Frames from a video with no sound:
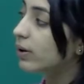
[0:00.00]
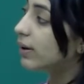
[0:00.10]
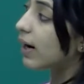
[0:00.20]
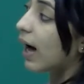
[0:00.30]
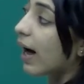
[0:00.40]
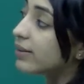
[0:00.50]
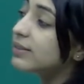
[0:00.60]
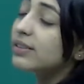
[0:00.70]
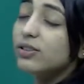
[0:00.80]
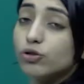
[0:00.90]
the
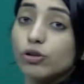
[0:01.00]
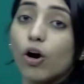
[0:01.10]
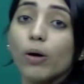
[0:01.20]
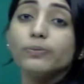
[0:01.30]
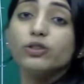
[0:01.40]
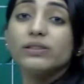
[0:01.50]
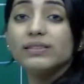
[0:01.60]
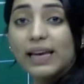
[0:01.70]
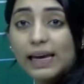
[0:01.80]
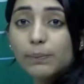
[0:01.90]
answers to the
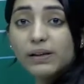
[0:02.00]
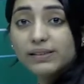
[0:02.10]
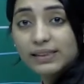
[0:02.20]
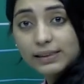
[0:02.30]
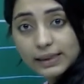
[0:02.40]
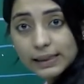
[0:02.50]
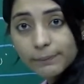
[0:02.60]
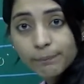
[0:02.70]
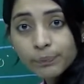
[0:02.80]
options A, B, C, D.